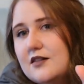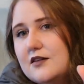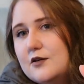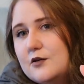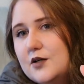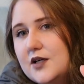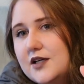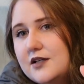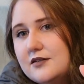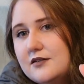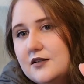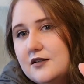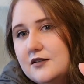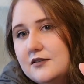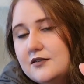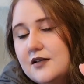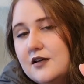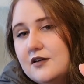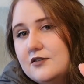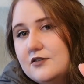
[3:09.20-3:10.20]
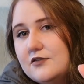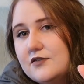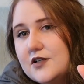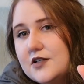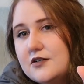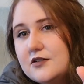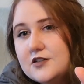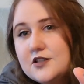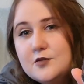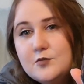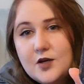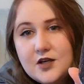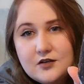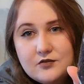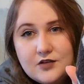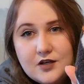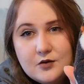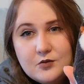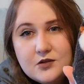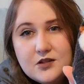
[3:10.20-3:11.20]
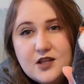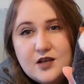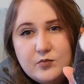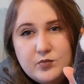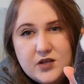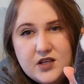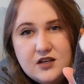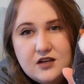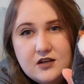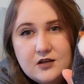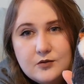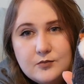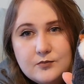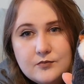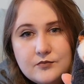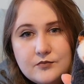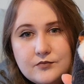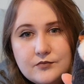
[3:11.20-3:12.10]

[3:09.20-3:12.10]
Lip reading: That little hissing sound, they usually make that when they're peeing.